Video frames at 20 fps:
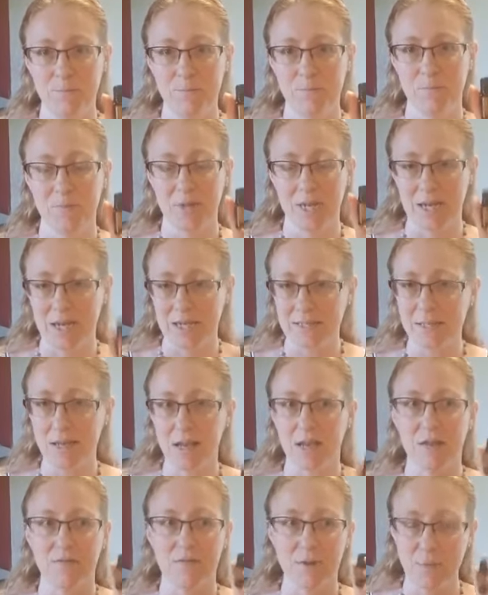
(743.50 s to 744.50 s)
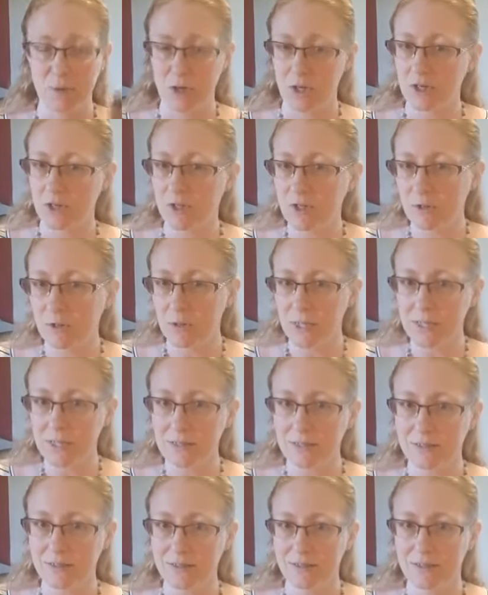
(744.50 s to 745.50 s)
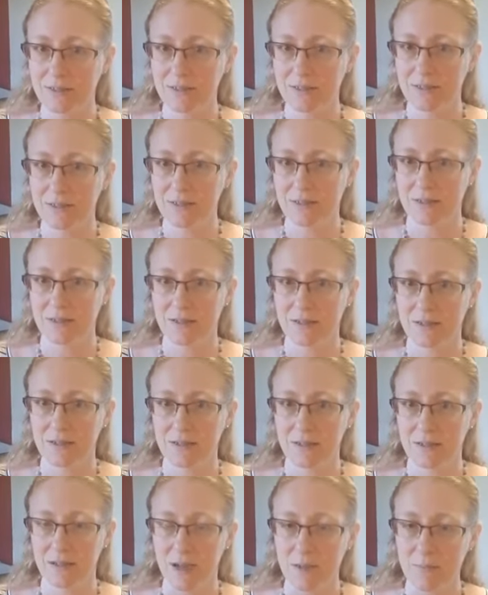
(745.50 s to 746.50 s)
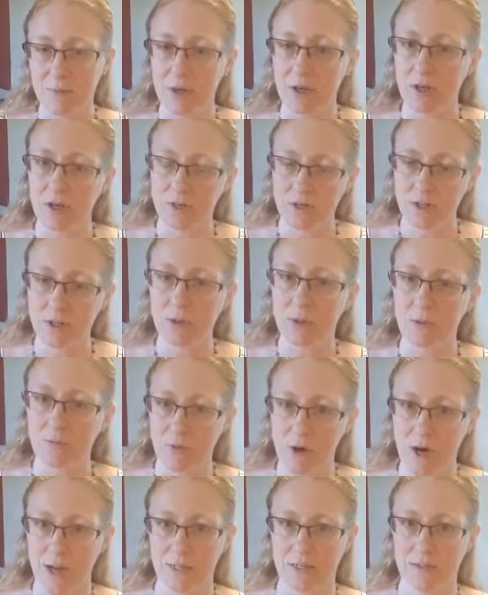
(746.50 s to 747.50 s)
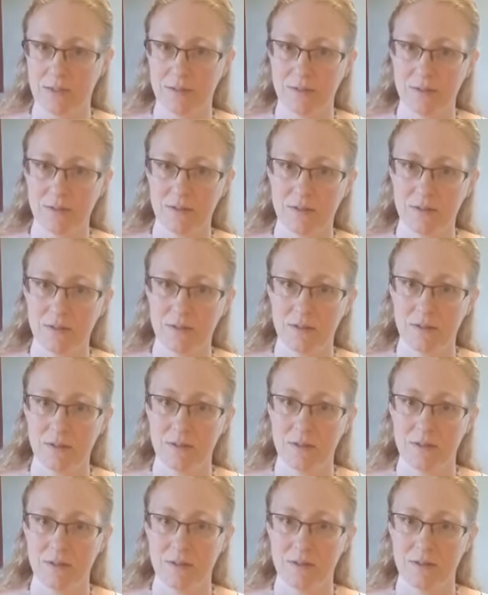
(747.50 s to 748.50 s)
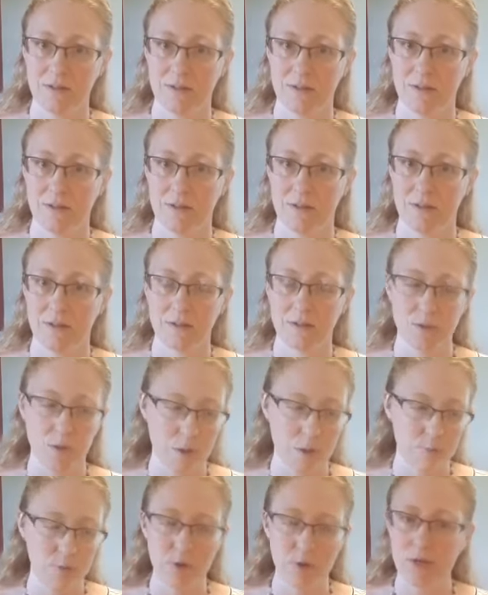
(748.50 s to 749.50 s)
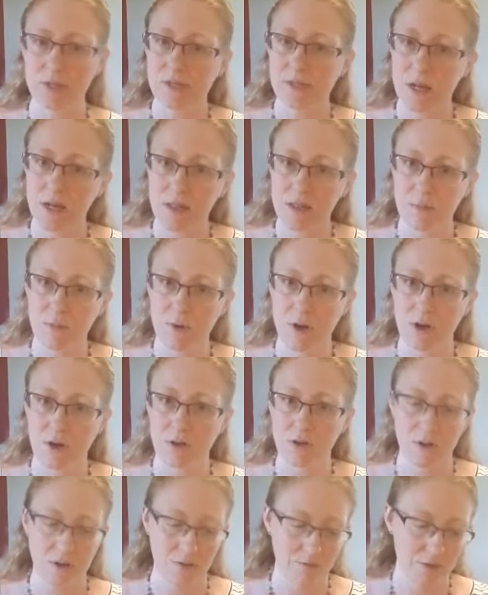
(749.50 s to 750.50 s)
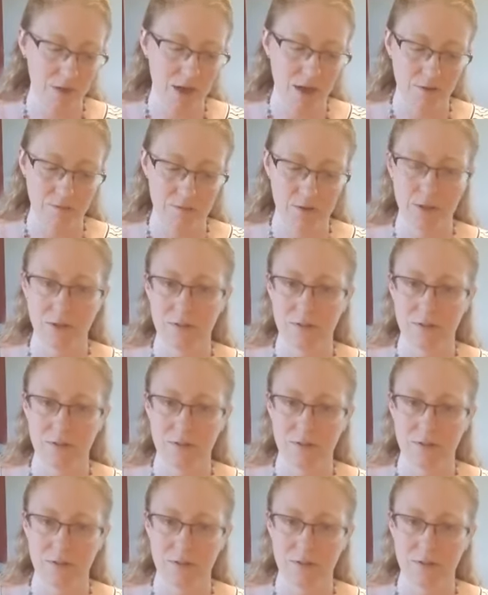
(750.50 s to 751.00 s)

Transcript: And I said, if I'm going to do it, I'm going to do it right. So I put aside the bottle of the Advil.